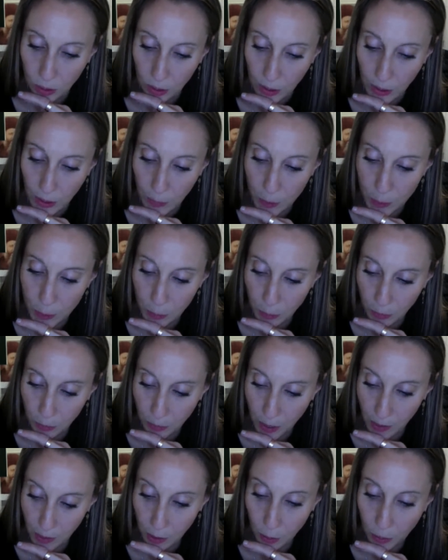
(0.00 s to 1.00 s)
He was
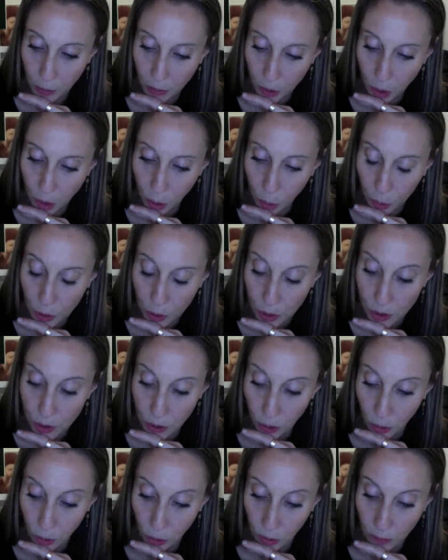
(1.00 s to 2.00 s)
provided with a holy
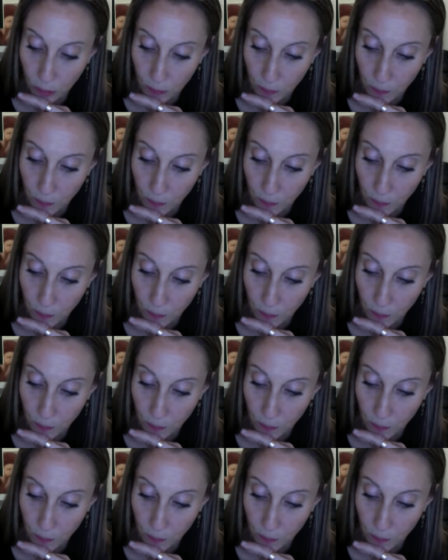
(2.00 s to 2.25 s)
soul